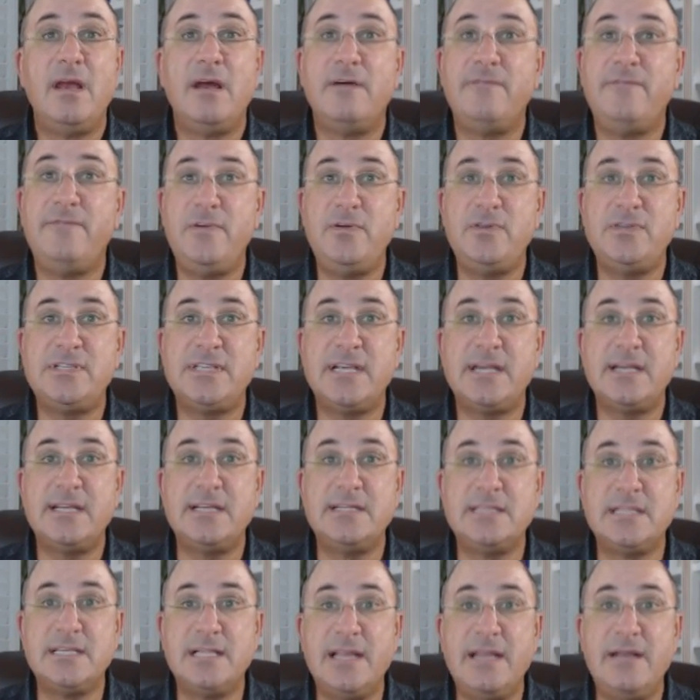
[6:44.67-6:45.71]
A few
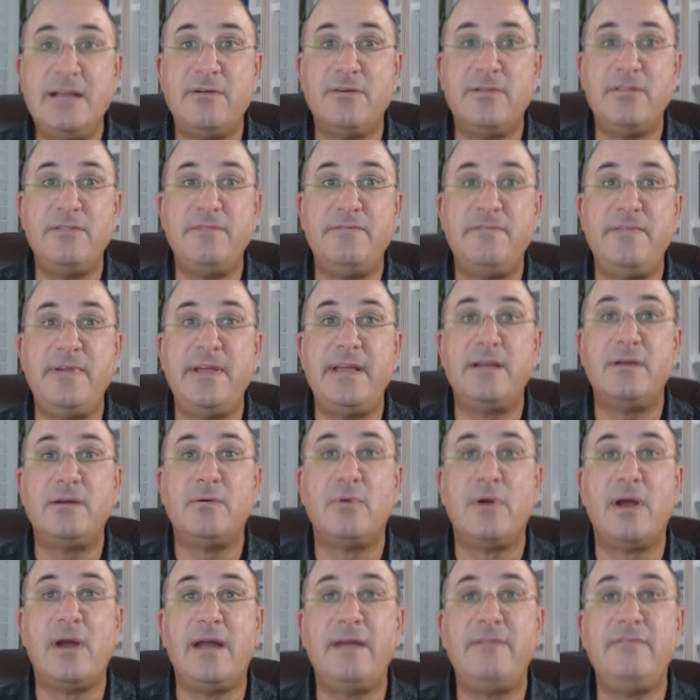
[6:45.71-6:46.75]
seconds later, the van
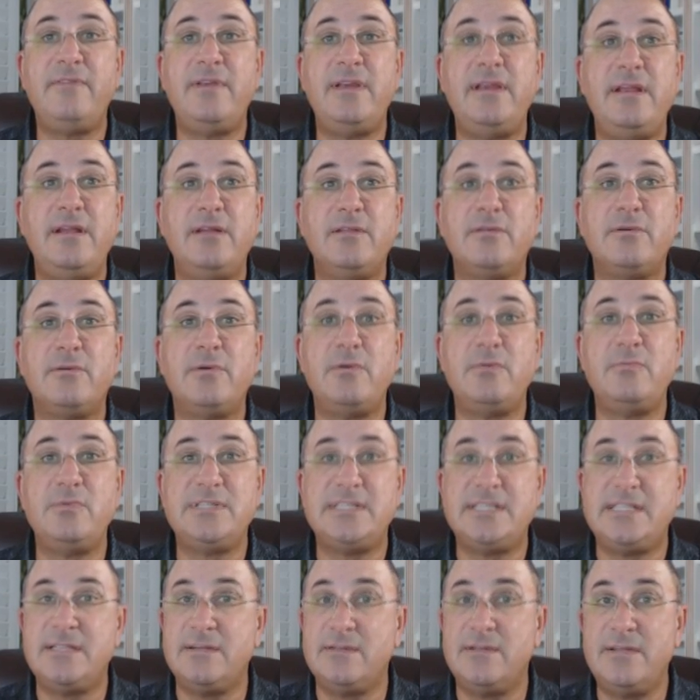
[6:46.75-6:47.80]
arrived and Hillary
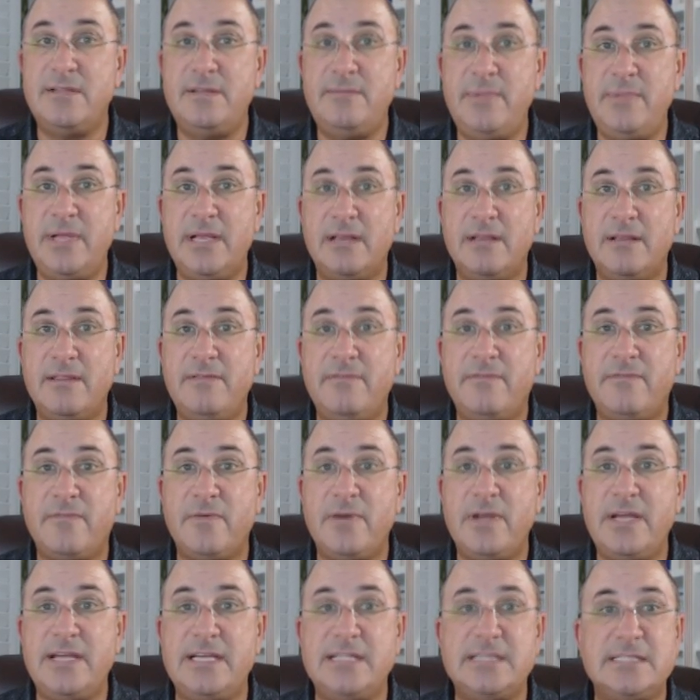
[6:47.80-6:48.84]
was still in the middle of the
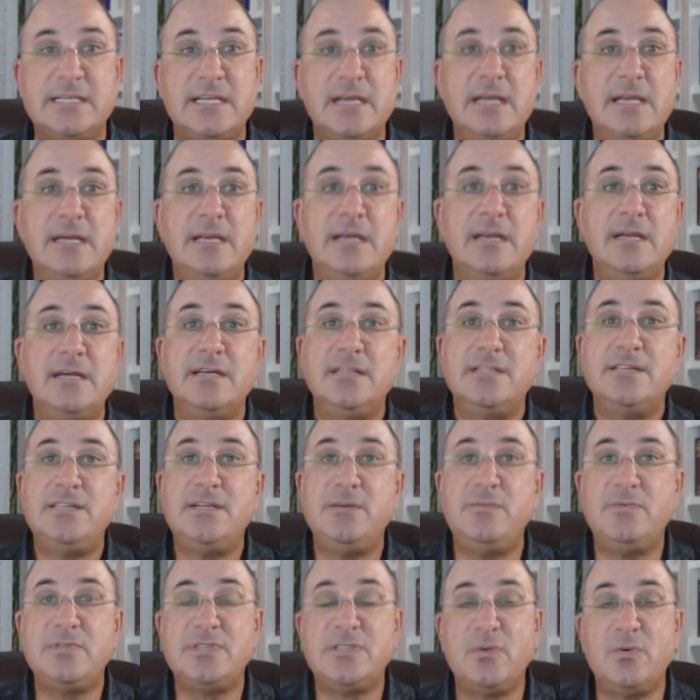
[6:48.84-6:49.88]
freeze.
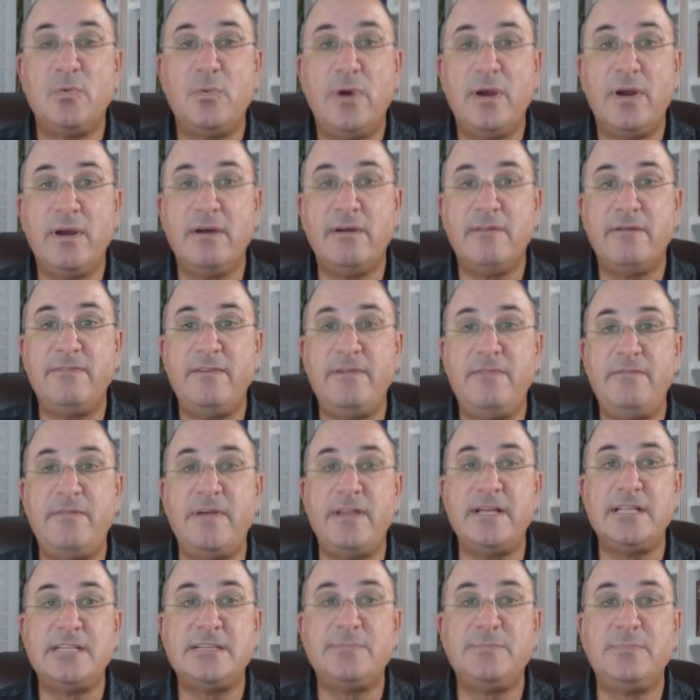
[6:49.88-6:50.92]
She was aware of
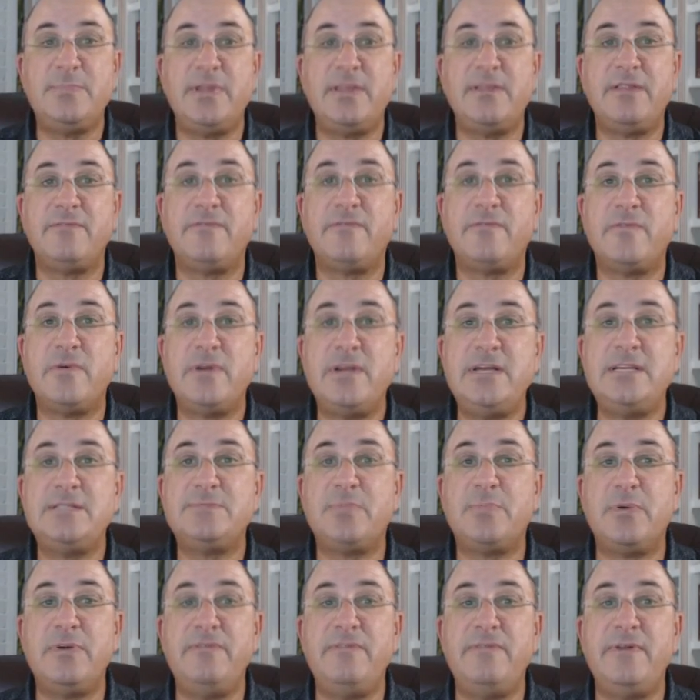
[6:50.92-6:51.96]
events, but the freeze
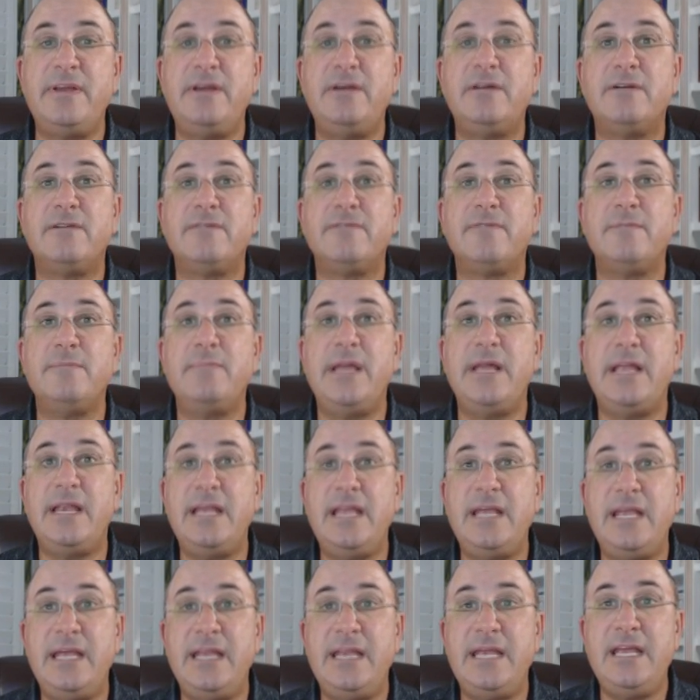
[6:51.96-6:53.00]
prevented her from
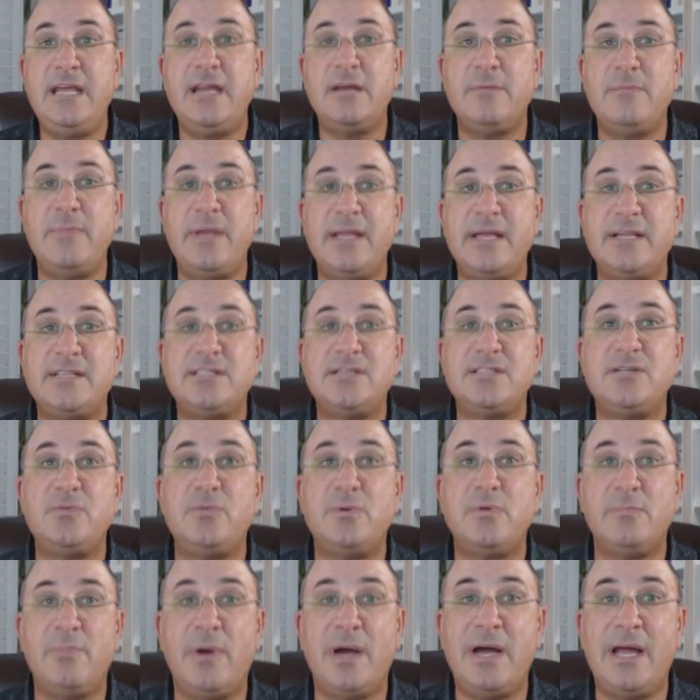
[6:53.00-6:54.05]
getting any commands
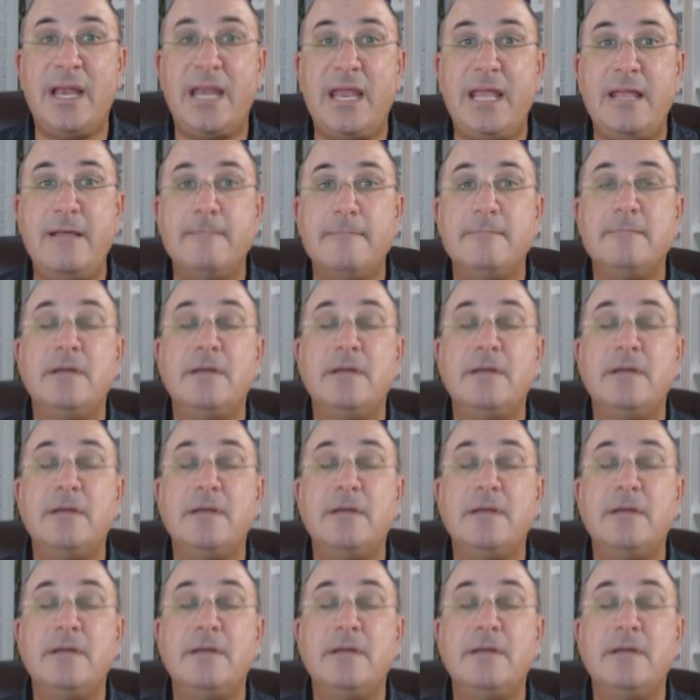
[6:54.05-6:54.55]
to her body.